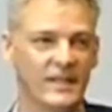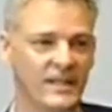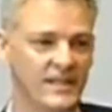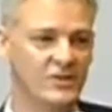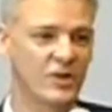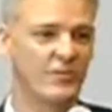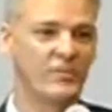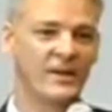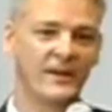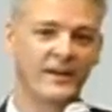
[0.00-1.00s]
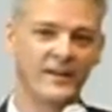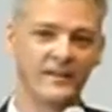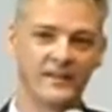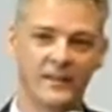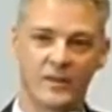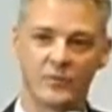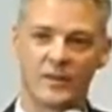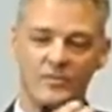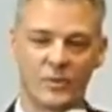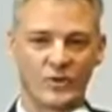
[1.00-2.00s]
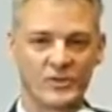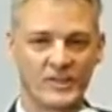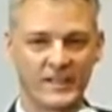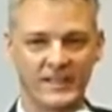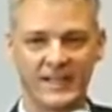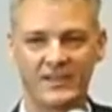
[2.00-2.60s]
is combine reporting